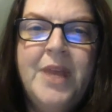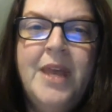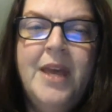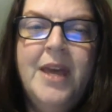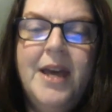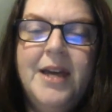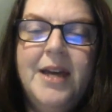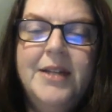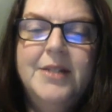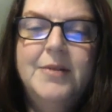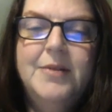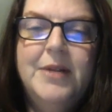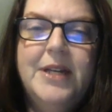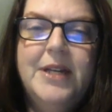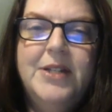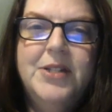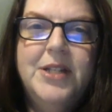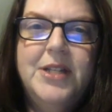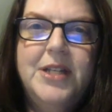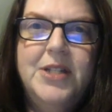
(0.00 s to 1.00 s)
Higher
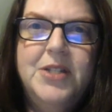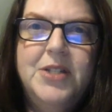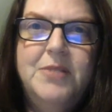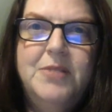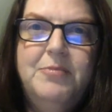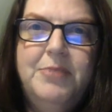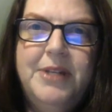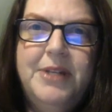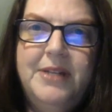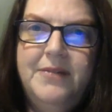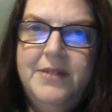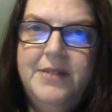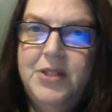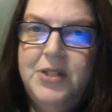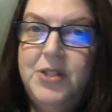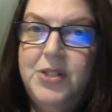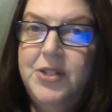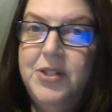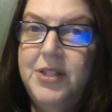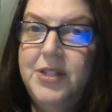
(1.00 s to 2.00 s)
education
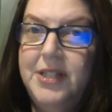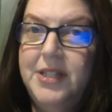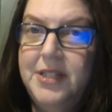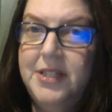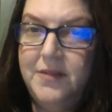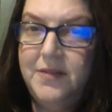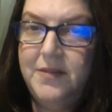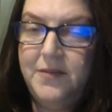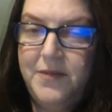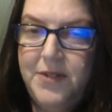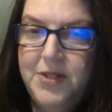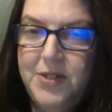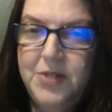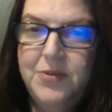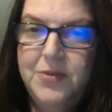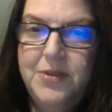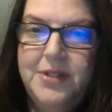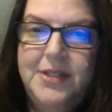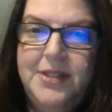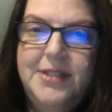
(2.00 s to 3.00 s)
benefits to the
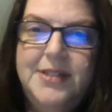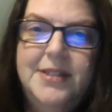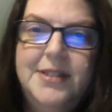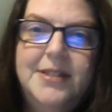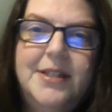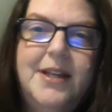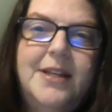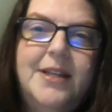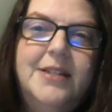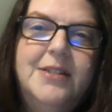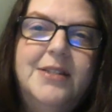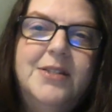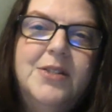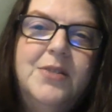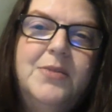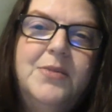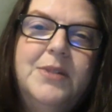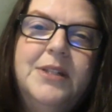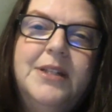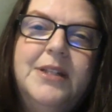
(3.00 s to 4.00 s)
individual in these societies
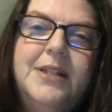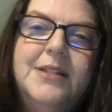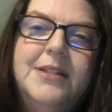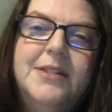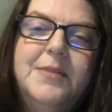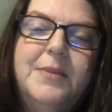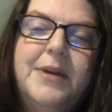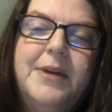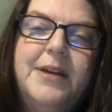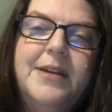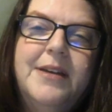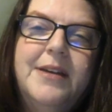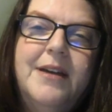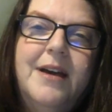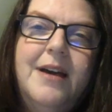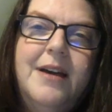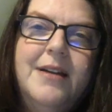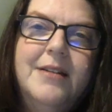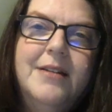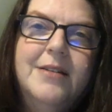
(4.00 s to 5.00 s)
are realized by
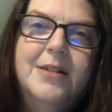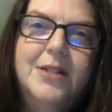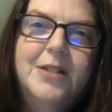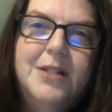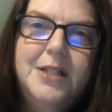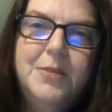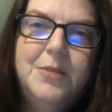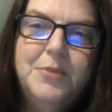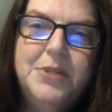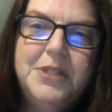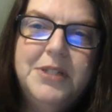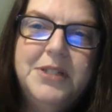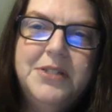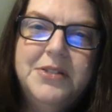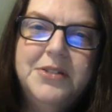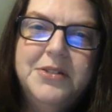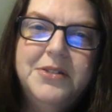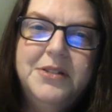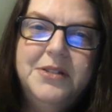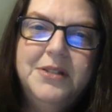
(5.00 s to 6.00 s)
higher earning
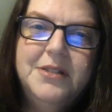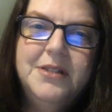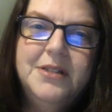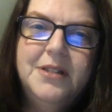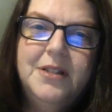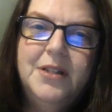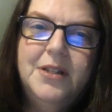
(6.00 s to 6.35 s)
potentials,